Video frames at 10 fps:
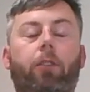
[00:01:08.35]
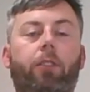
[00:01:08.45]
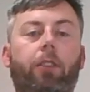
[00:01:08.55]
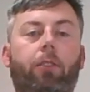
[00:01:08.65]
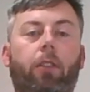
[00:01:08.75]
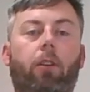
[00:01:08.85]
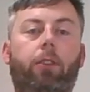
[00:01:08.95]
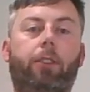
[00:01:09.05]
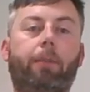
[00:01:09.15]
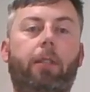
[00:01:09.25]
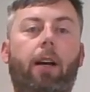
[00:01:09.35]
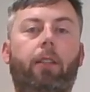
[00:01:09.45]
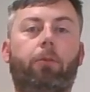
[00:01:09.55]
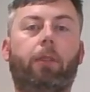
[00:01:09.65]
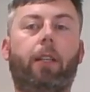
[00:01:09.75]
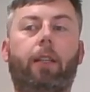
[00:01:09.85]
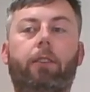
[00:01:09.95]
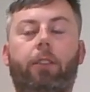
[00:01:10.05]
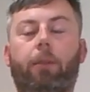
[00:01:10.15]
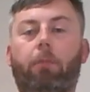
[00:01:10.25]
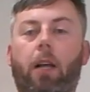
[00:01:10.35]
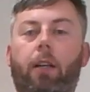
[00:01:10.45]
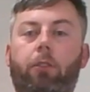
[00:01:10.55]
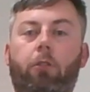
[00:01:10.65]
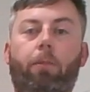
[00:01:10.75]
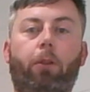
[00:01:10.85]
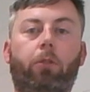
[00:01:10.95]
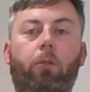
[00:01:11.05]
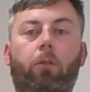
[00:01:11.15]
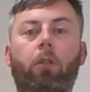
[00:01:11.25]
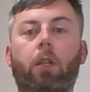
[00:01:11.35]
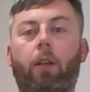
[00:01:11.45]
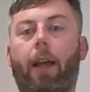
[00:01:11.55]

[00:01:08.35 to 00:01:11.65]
or essentially large zip ties with that zip line crimper tool